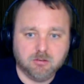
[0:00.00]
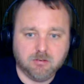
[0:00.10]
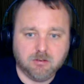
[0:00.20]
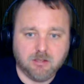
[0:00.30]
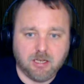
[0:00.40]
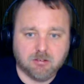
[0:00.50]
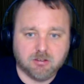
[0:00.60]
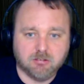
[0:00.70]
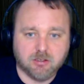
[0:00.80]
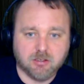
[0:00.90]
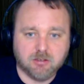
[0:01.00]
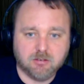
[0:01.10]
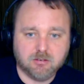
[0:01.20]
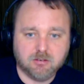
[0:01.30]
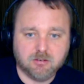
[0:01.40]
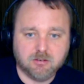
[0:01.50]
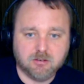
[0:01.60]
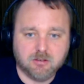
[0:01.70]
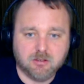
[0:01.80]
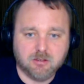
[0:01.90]
Yes, they've got it.
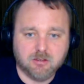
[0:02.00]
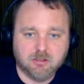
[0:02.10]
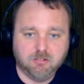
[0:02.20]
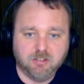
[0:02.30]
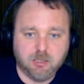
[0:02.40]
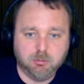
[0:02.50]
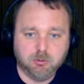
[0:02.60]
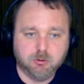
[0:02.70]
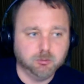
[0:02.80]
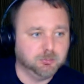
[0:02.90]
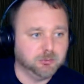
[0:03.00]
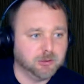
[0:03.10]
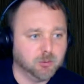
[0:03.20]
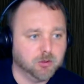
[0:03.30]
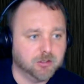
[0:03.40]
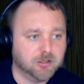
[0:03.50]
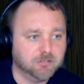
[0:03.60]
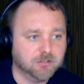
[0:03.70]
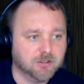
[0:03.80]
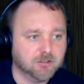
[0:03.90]
Available to pre-order.
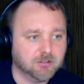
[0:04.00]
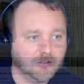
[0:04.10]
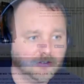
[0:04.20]
If I just